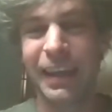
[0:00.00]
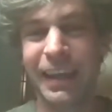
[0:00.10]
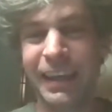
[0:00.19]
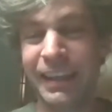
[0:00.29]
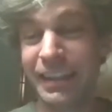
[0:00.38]

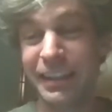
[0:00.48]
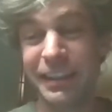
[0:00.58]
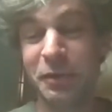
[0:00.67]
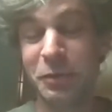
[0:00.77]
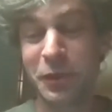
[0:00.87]

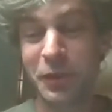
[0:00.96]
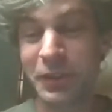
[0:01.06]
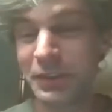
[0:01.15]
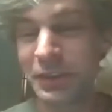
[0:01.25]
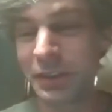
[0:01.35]
Of course,
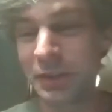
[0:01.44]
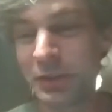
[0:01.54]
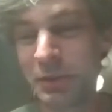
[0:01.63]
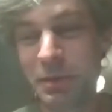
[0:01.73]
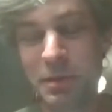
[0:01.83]
you can also
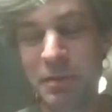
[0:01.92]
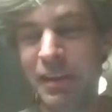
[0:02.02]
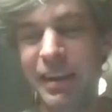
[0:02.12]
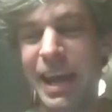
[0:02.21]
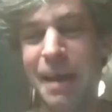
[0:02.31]
make me very
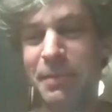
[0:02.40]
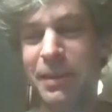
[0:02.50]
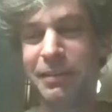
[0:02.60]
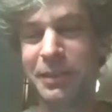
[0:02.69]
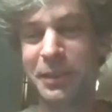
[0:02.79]
happy if
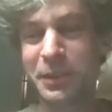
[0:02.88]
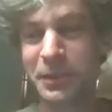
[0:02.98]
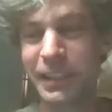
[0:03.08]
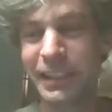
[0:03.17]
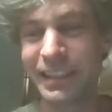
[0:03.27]
you use
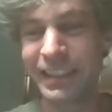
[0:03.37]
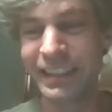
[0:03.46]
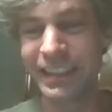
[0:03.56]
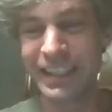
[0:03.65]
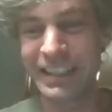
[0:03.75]
it in the
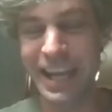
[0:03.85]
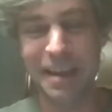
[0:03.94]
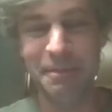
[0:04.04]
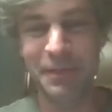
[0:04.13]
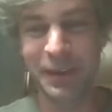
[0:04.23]

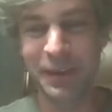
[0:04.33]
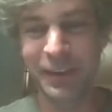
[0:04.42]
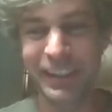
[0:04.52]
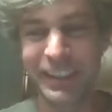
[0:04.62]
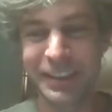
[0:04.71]
exam or
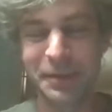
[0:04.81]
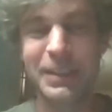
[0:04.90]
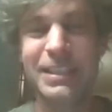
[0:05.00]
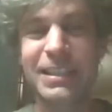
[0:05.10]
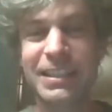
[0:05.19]
in your
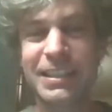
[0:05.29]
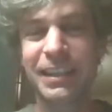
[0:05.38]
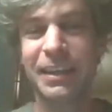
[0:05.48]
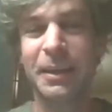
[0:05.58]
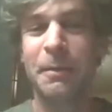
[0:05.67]
quizzes.
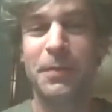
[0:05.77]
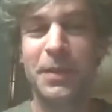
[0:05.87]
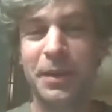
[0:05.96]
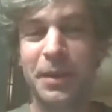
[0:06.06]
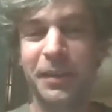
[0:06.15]

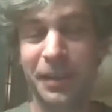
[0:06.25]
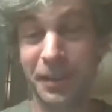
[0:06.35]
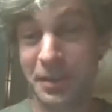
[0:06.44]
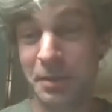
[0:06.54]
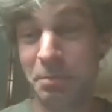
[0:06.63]
The
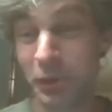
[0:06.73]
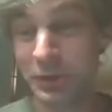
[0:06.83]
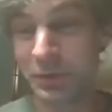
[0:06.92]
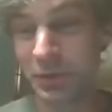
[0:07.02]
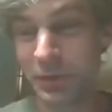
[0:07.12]
boss
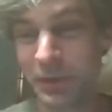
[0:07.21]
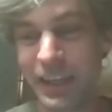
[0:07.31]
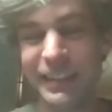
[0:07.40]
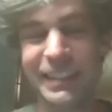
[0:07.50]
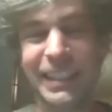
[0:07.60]
rule, there
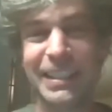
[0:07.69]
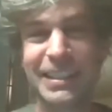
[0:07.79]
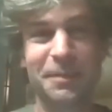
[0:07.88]
it is.